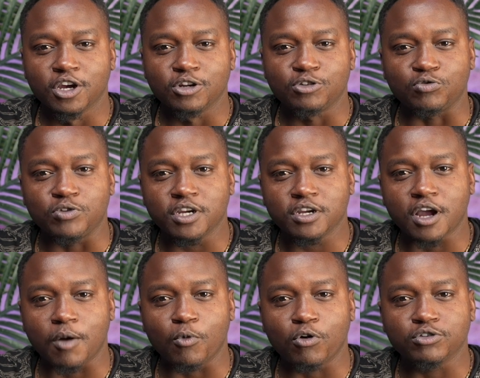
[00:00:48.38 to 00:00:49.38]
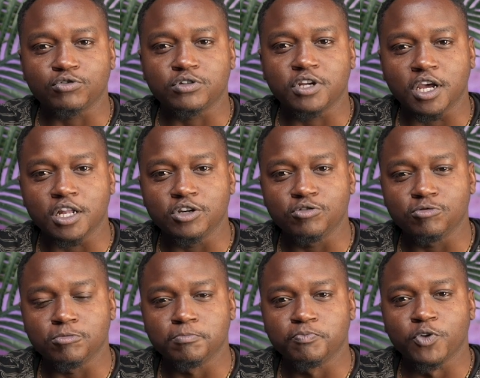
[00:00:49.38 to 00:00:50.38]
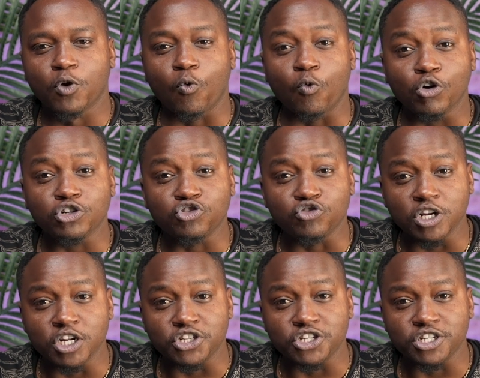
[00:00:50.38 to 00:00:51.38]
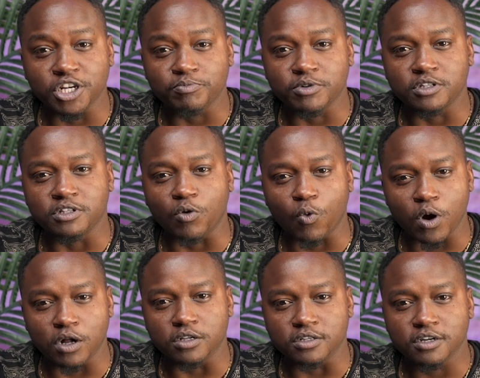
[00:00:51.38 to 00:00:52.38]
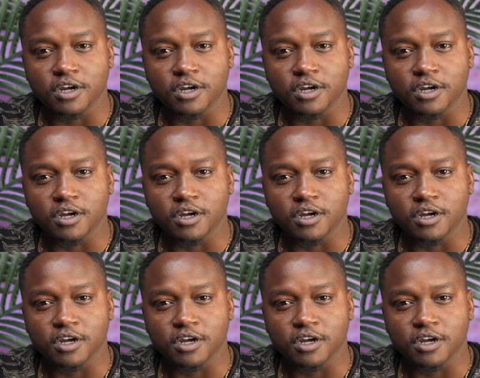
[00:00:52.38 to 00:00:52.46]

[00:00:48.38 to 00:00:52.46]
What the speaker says: Today, I'm going to tell you what really shaped the world.